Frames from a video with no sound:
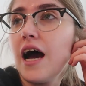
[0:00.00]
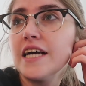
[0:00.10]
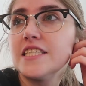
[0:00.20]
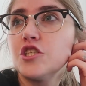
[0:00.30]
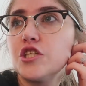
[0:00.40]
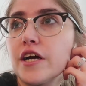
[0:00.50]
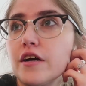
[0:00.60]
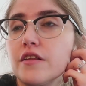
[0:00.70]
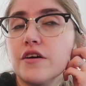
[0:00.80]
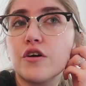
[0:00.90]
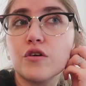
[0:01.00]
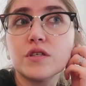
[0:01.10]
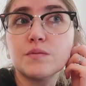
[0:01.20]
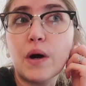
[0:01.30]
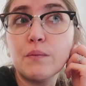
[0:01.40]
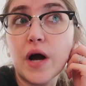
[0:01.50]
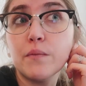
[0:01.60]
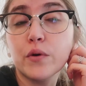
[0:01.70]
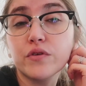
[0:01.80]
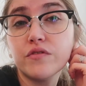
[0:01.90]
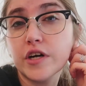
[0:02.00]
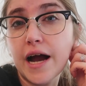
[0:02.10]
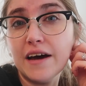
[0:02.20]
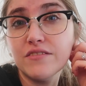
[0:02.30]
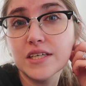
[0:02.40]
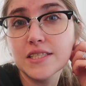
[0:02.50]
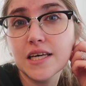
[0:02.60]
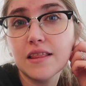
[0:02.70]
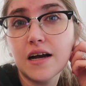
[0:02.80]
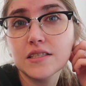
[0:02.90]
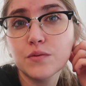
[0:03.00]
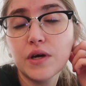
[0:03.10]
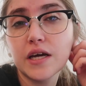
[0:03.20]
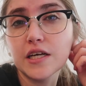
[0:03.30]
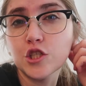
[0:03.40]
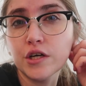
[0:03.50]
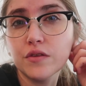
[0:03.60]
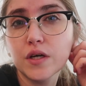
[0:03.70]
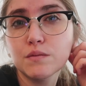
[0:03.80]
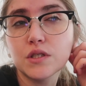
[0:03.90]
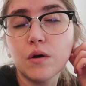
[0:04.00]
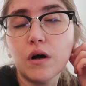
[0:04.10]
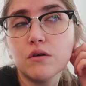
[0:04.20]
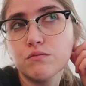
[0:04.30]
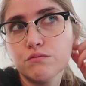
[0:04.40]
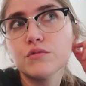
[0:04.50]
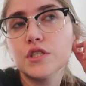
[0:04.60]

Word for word: I did share the girls, I've got both of their advents in last week and I shared them, so I'll